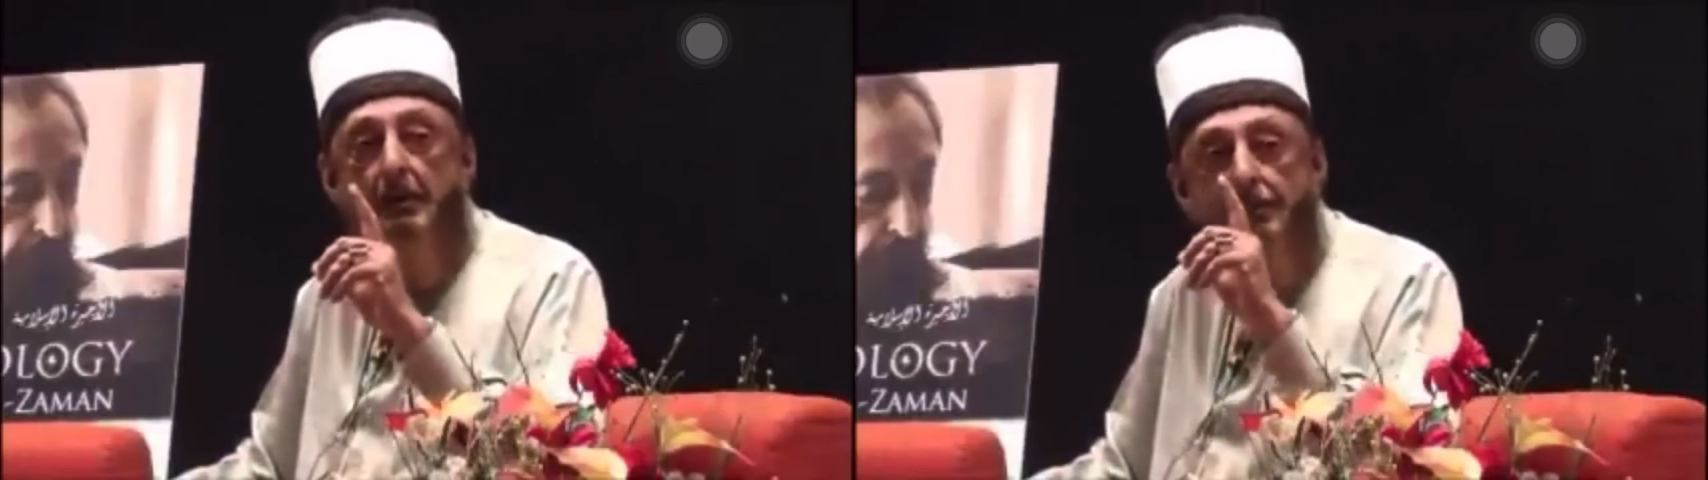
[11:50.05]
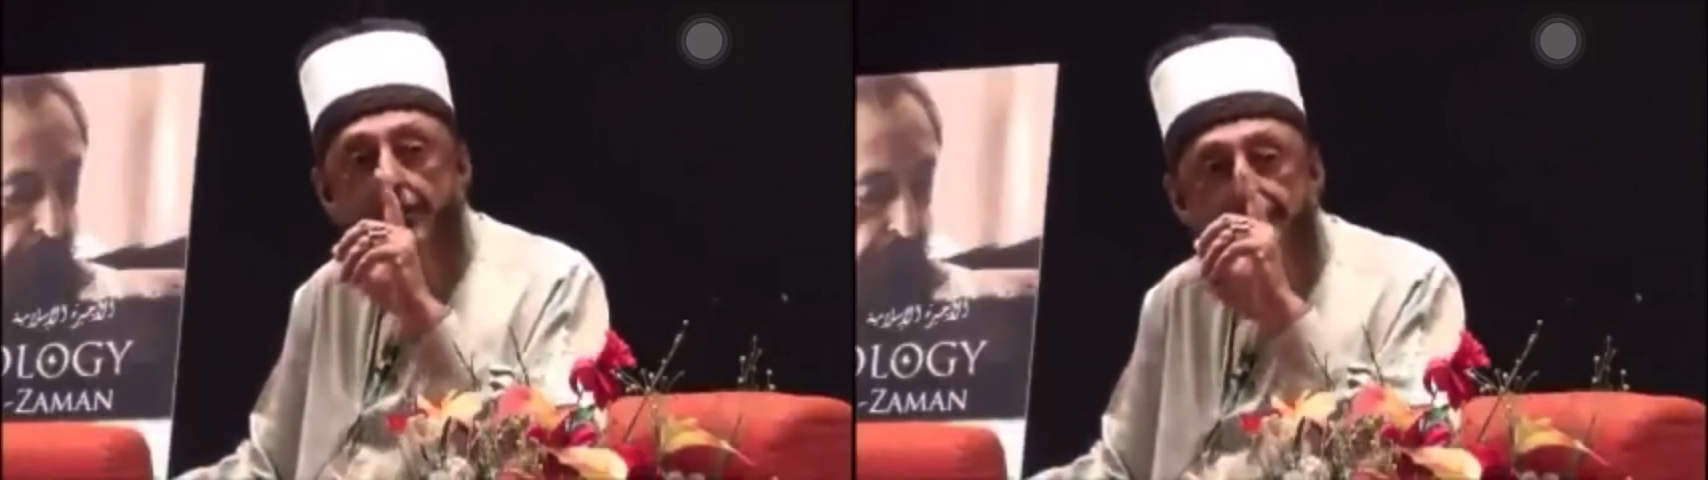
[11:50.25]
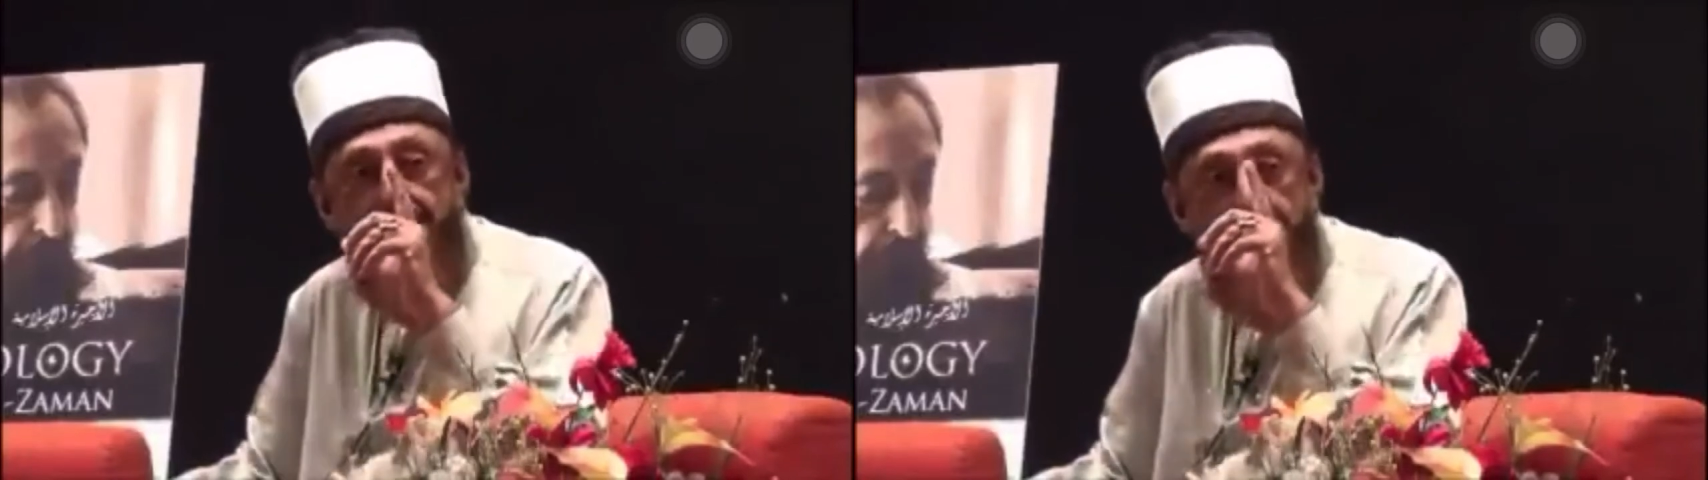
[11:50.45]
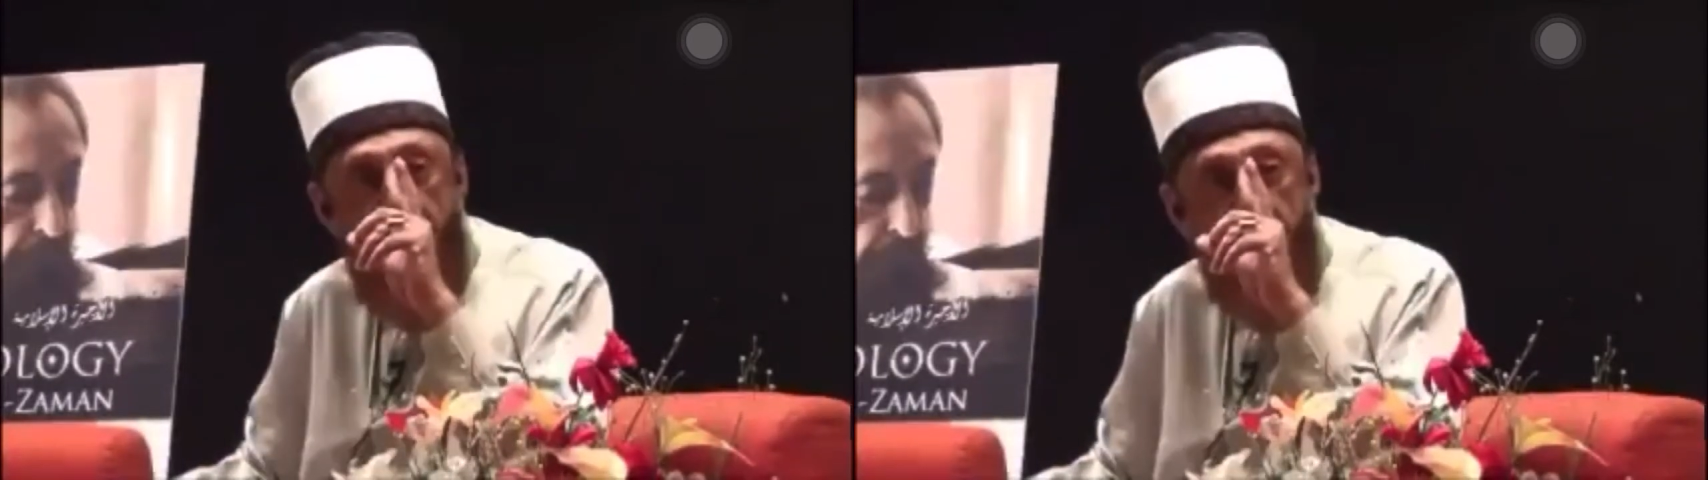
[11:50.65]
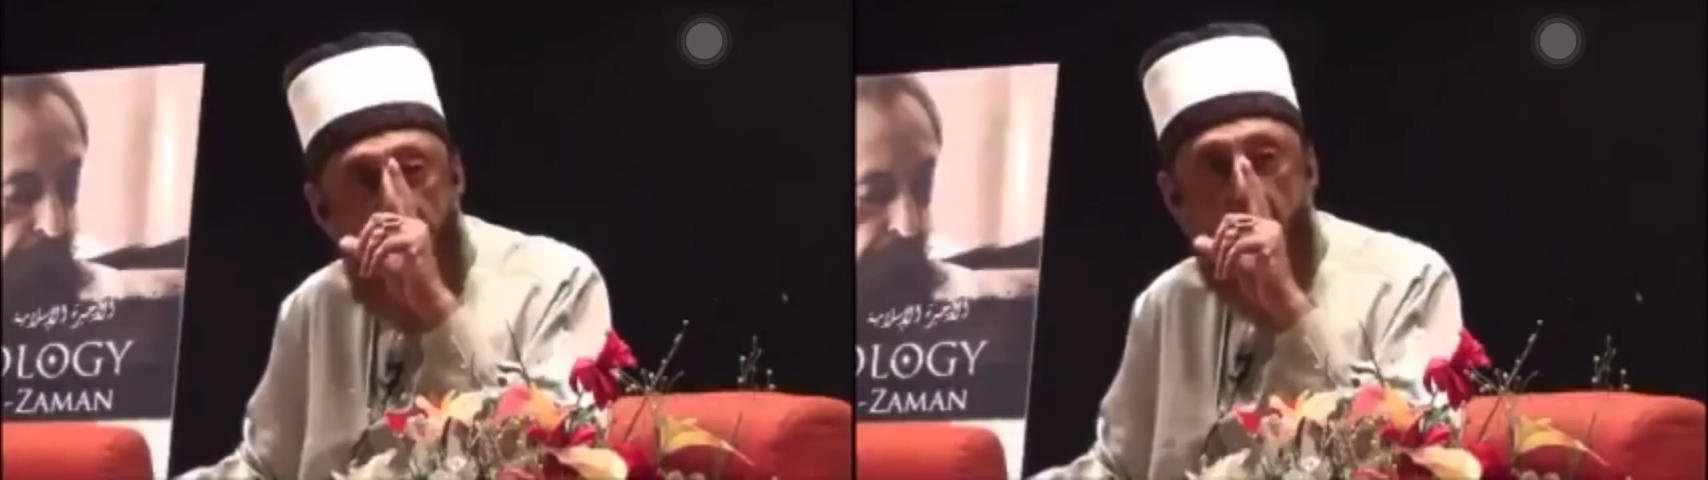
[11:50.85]

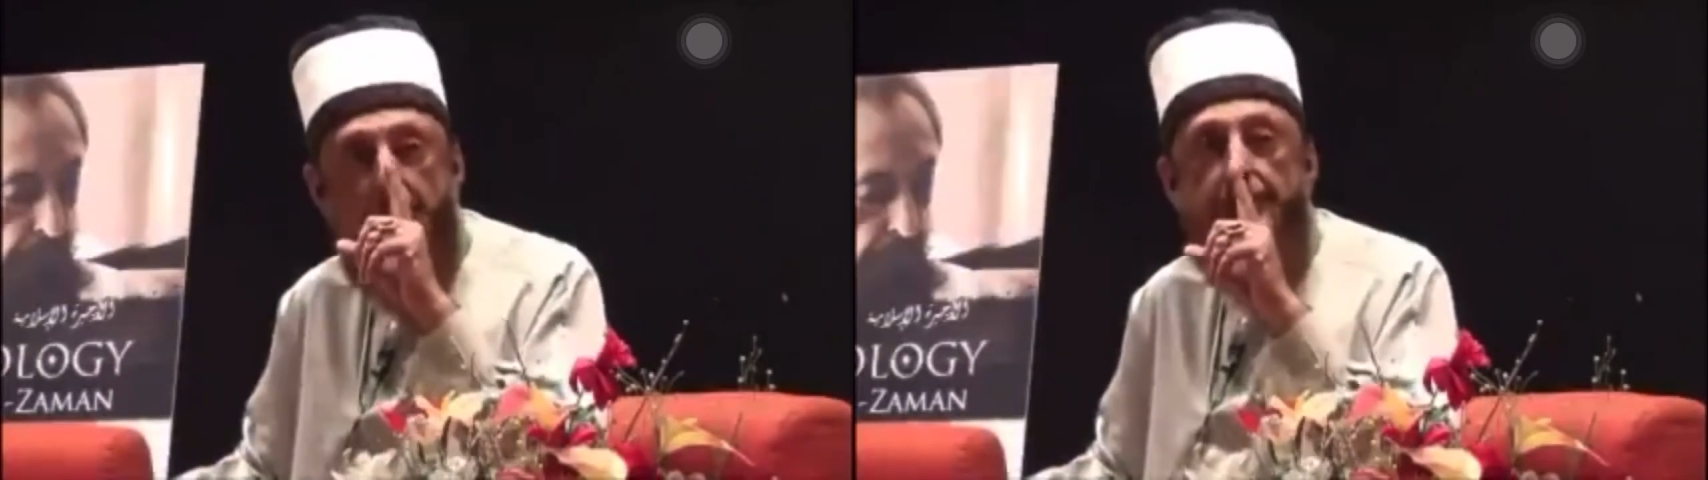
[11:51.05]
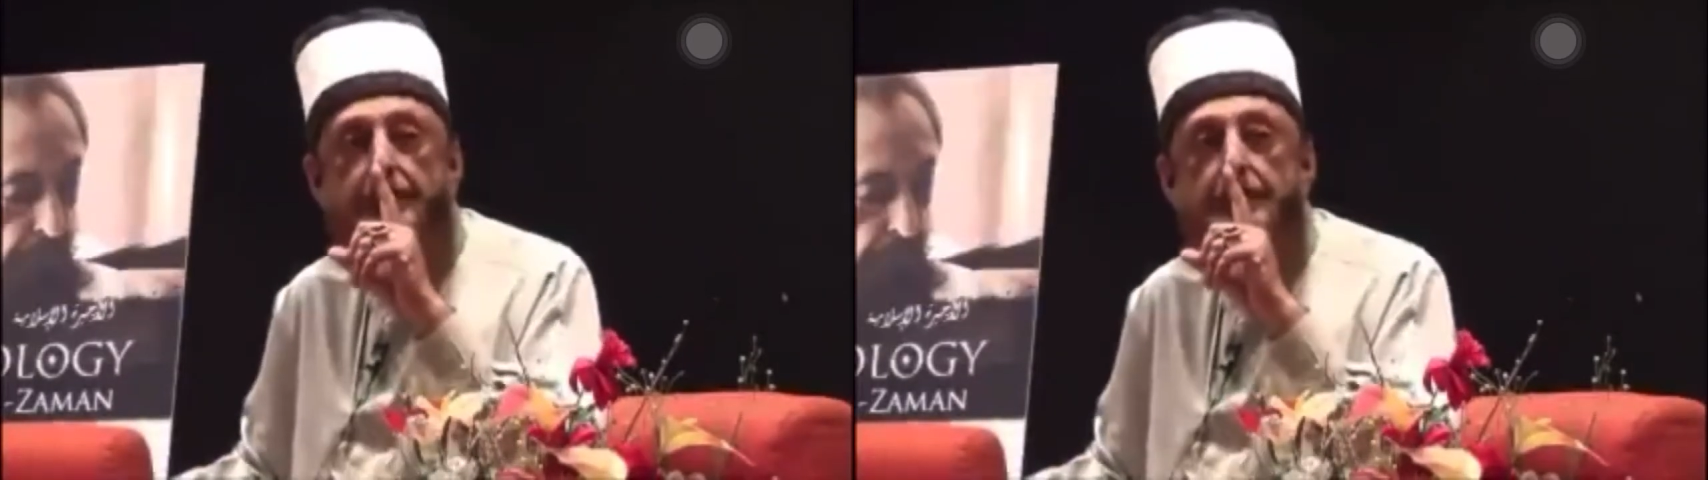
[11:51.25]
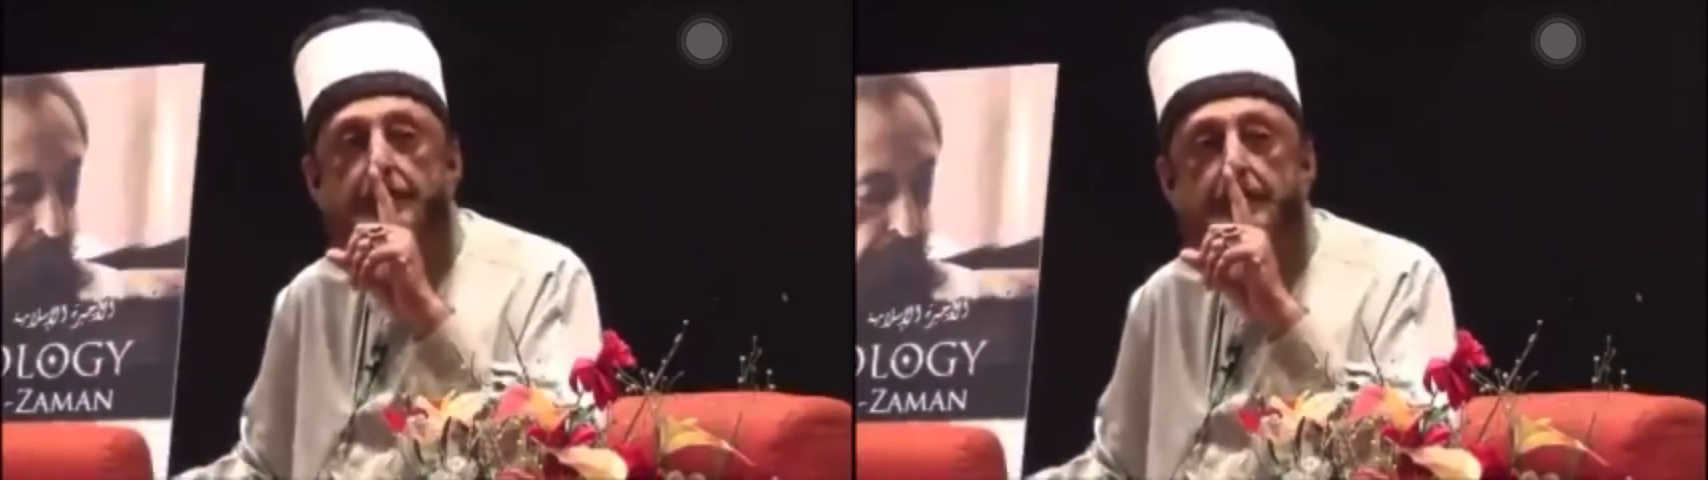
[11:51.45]
critical moment